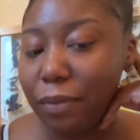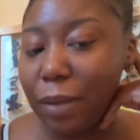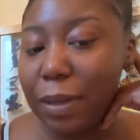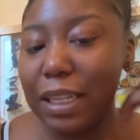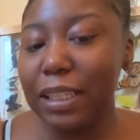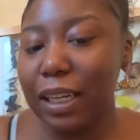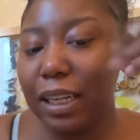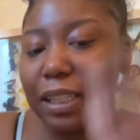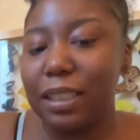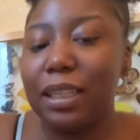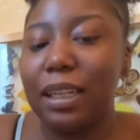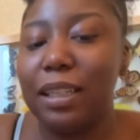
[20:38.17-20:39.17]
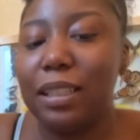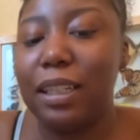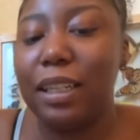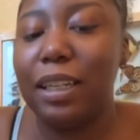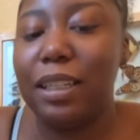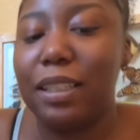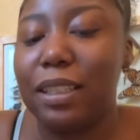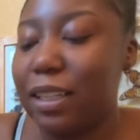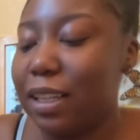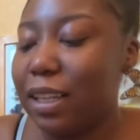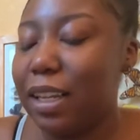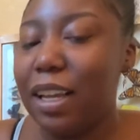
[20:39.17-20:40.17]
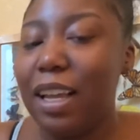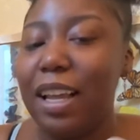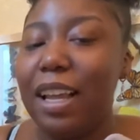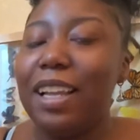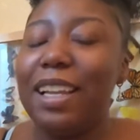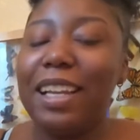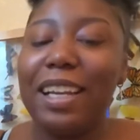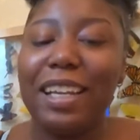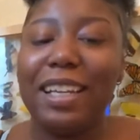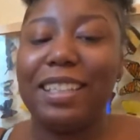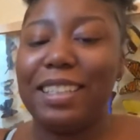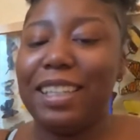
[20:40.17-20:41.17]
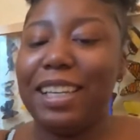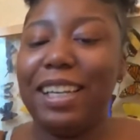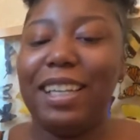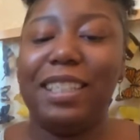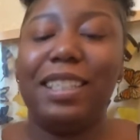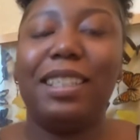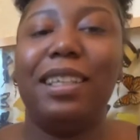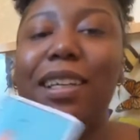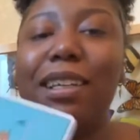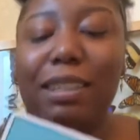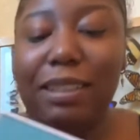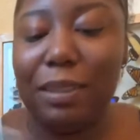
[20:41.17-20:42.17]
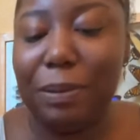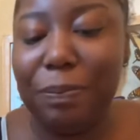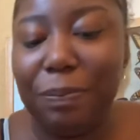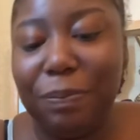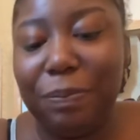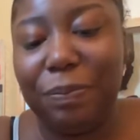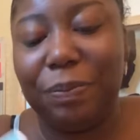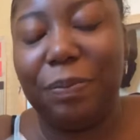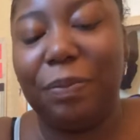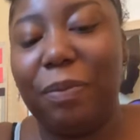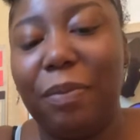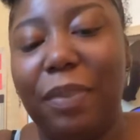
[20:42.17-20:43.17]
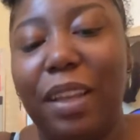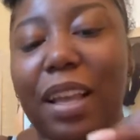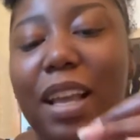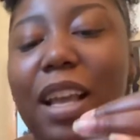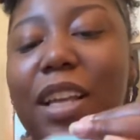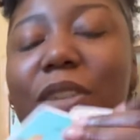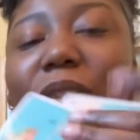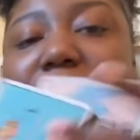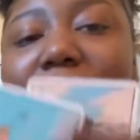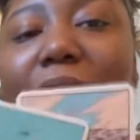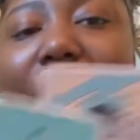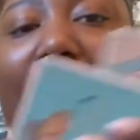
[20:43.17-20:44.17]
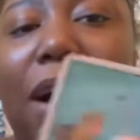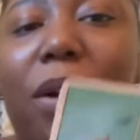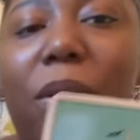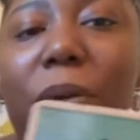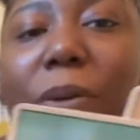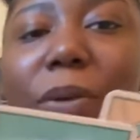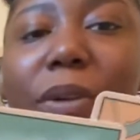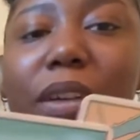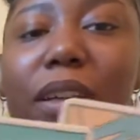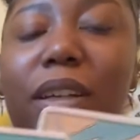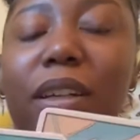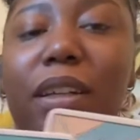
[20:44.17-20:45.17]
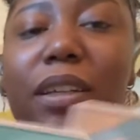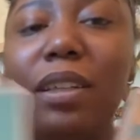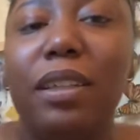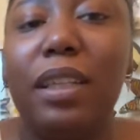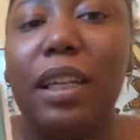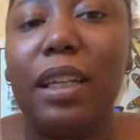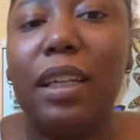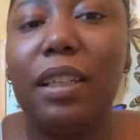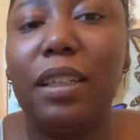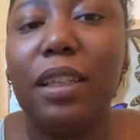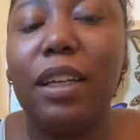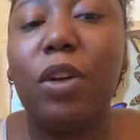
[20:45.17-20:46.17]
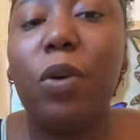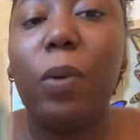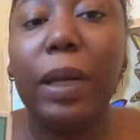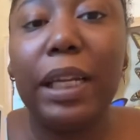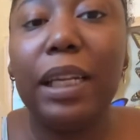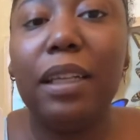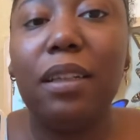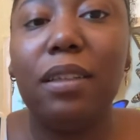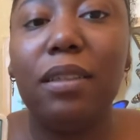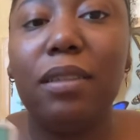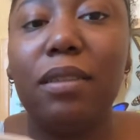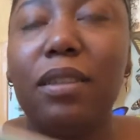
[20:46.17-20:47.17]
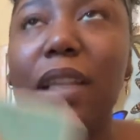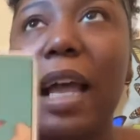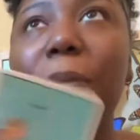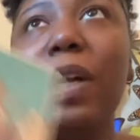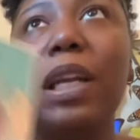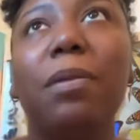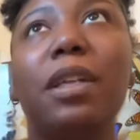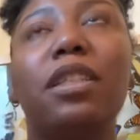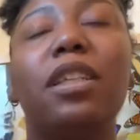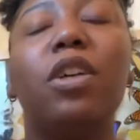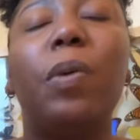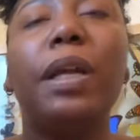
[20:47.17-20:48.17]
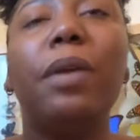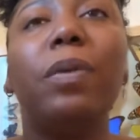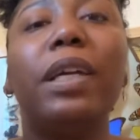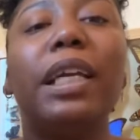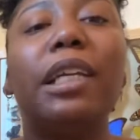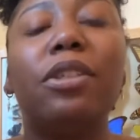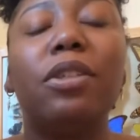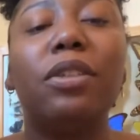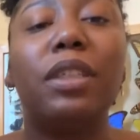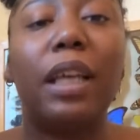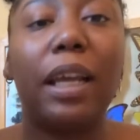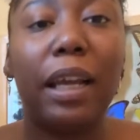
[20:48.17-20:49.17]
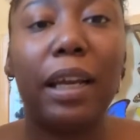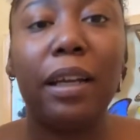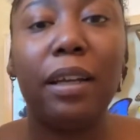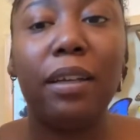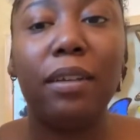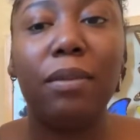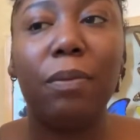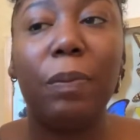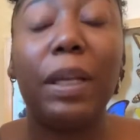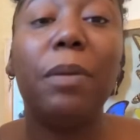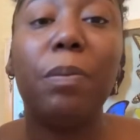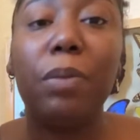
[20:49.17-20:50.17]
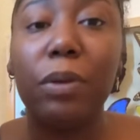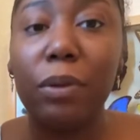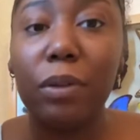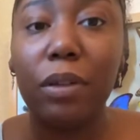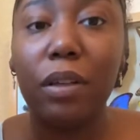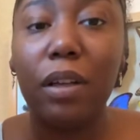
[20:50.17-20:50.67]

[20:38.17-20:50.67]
Because look at this, look at this, look at this. Look at this, look at this, just look at this. You see how the queen, like pretty much the queen would entertain people.